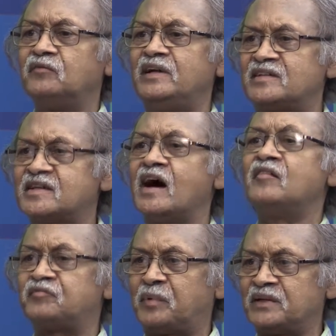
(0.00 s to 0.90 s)
we'll
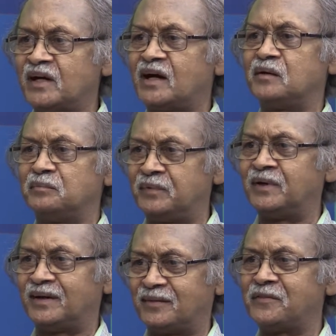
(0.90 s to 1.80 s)
starve Punjab,
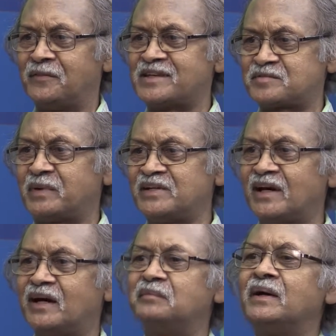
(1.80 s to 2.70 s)
uh, West
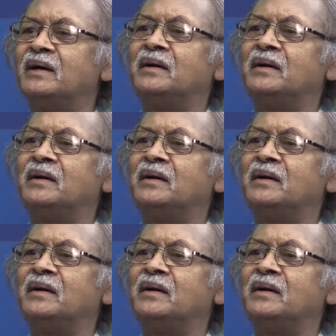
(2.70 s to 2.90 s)
Punjab,